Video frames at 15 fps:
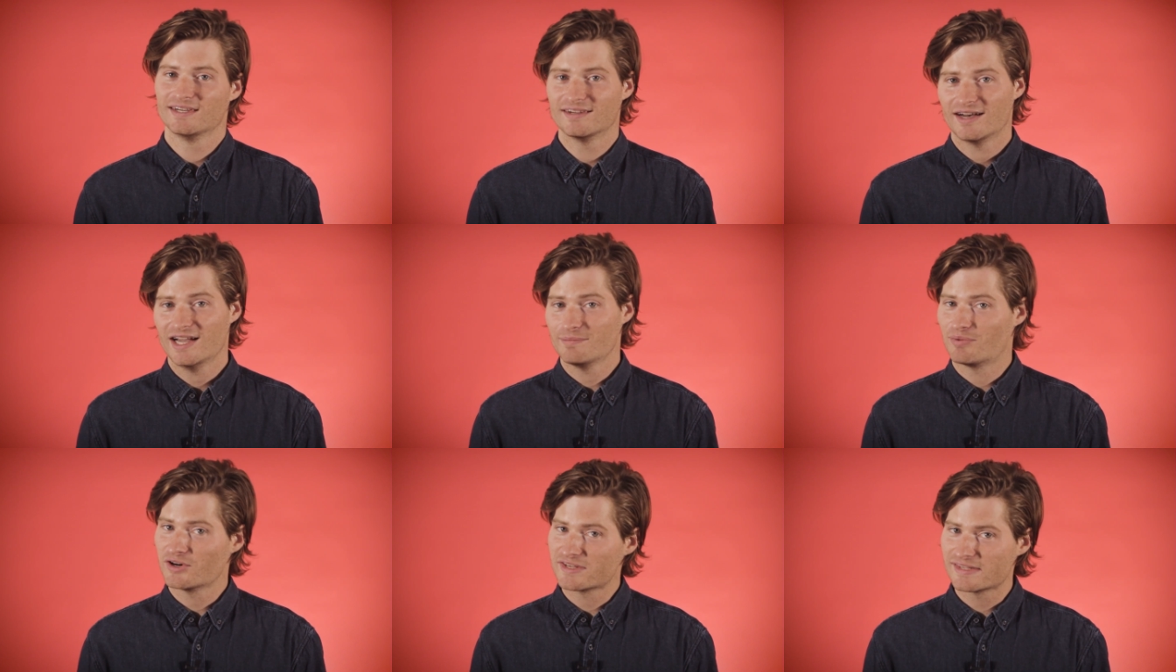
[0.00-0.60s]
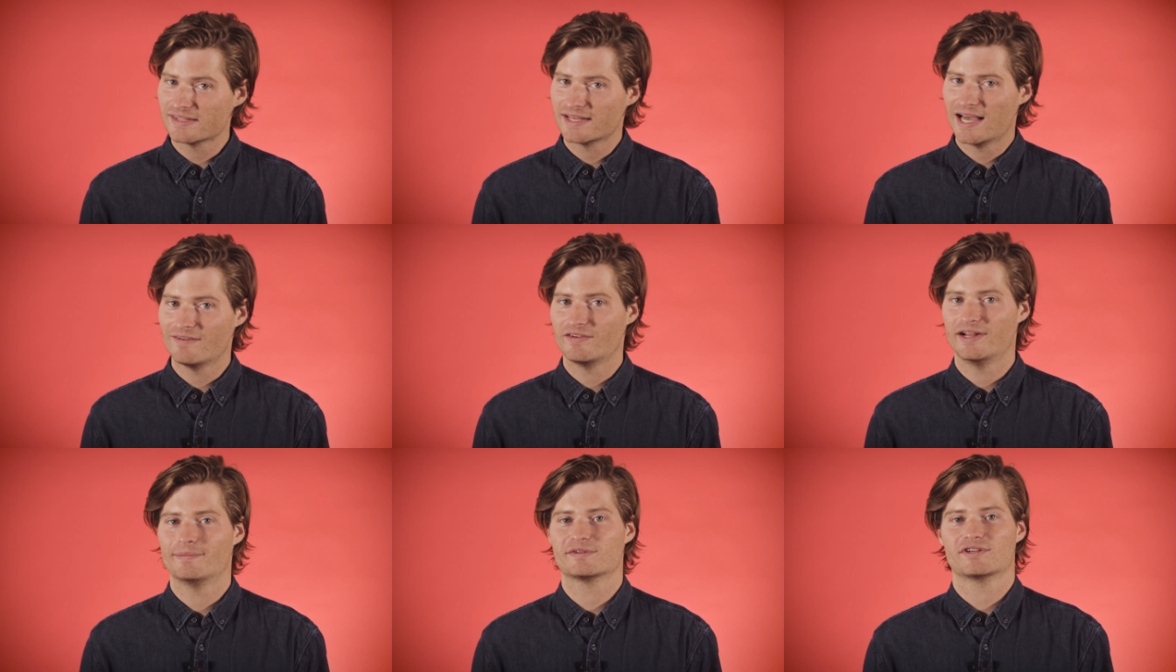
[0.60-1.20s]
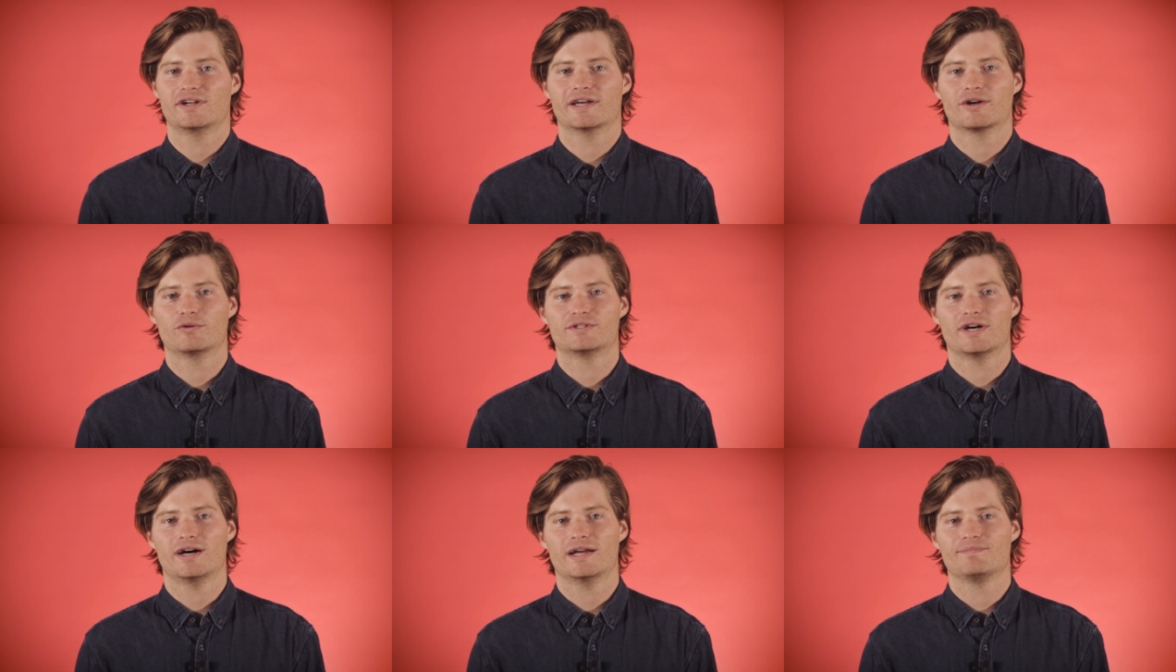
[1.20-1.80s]
I personally have an Amazon Echo
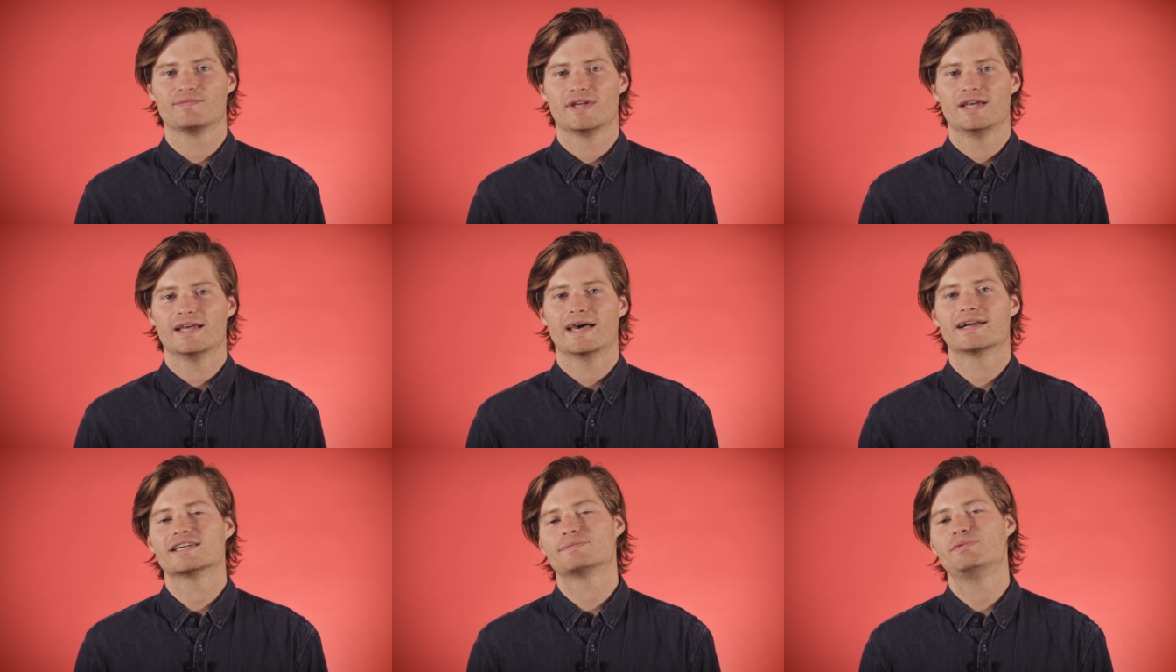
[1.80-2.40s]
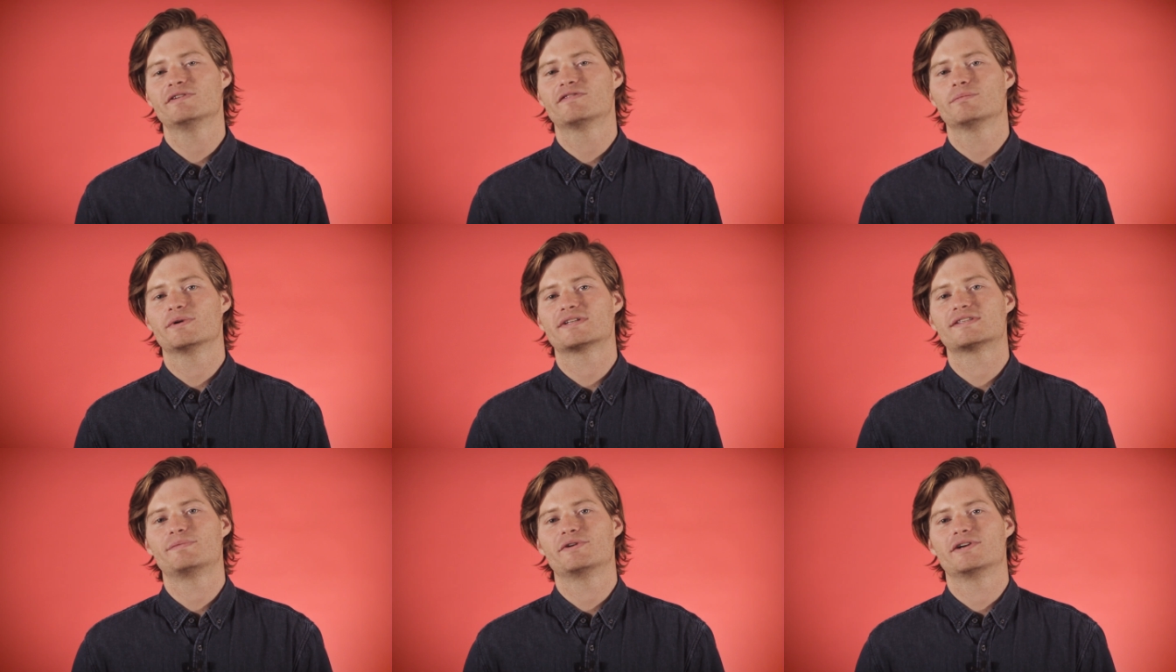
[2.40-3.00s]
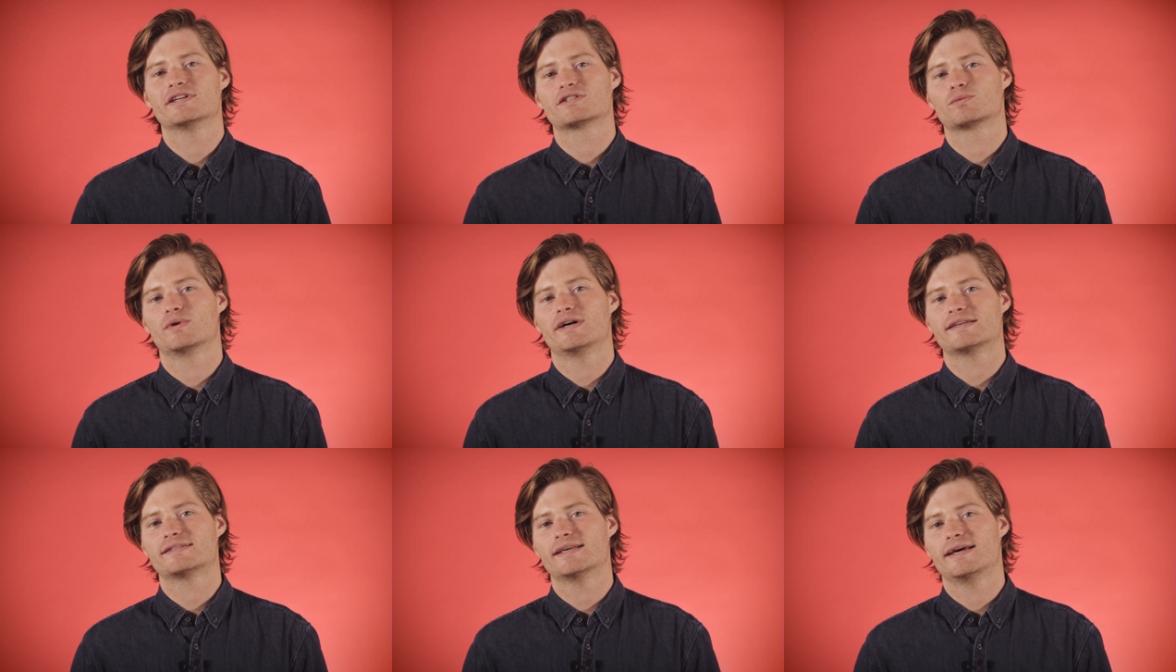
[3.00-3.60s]
Dot, and I speak from experience when
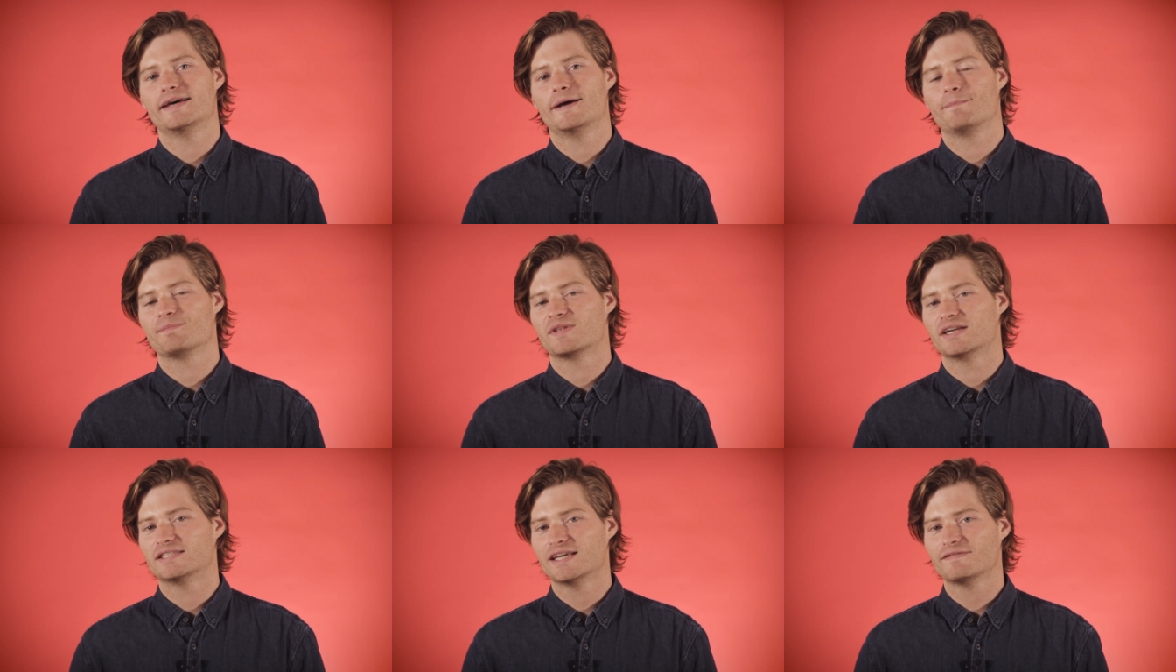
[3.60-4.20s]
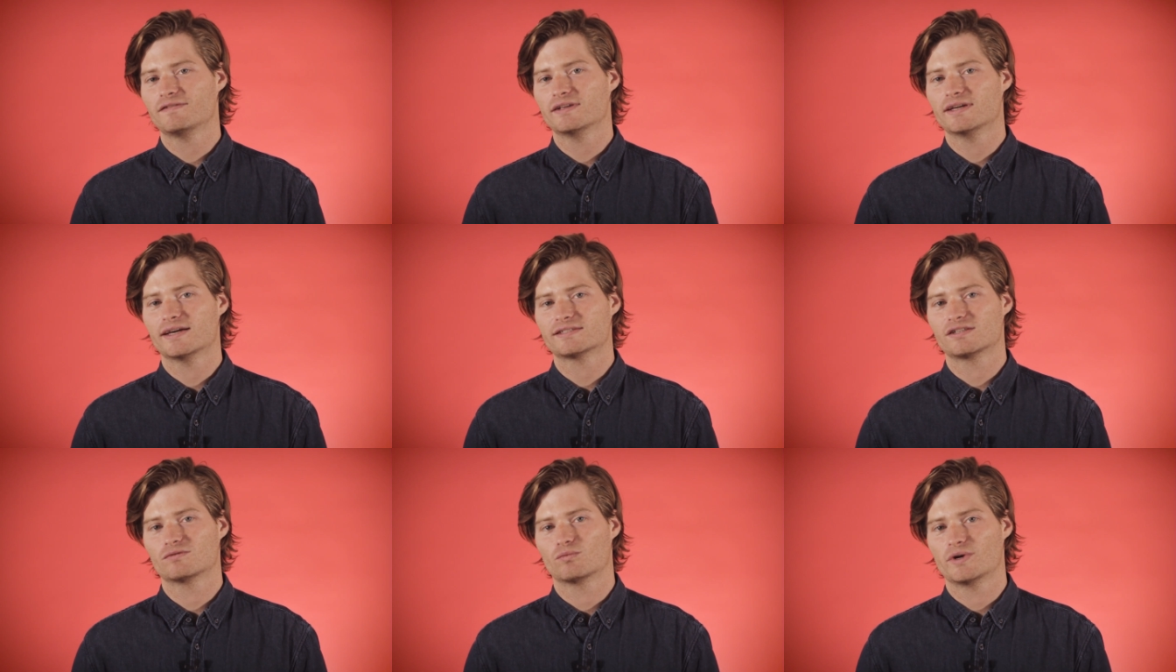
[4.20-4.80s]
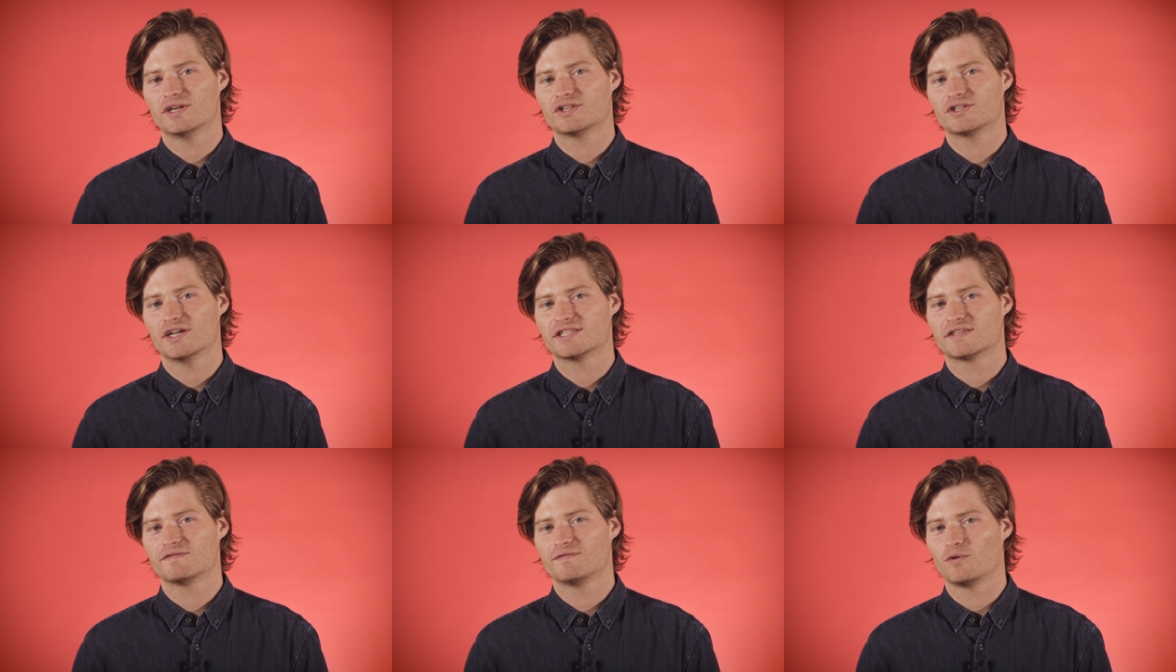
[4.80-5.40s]
I say that it definitely hasn't reached
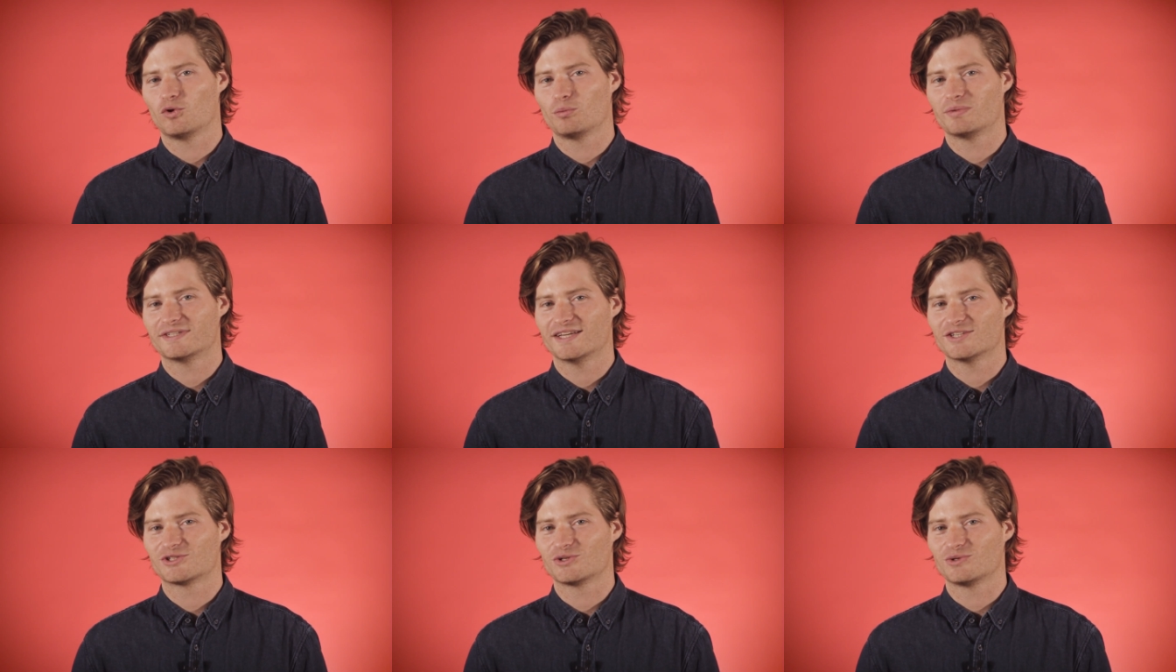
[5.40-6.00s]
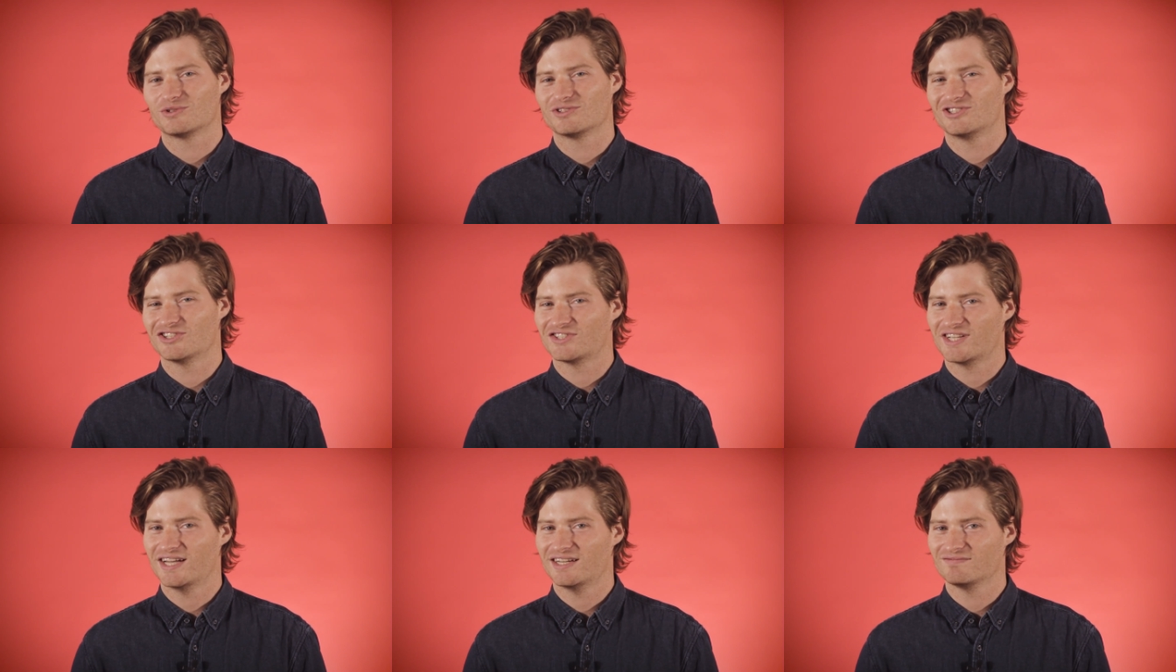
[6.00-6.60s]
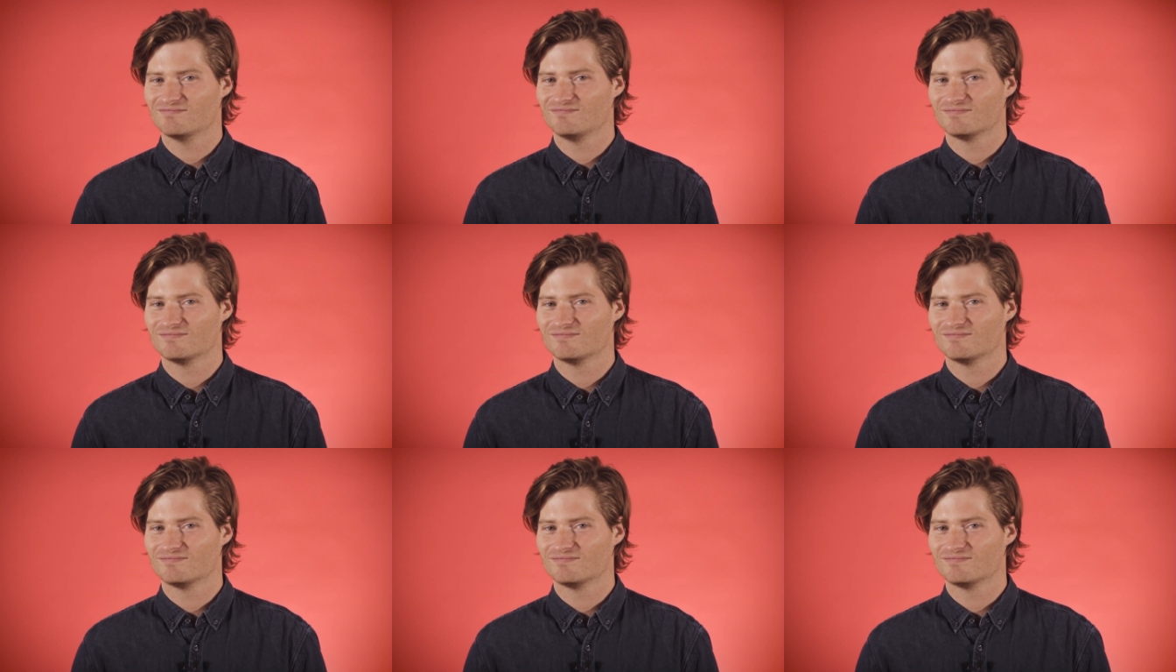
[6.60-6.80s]
its full potential just yet.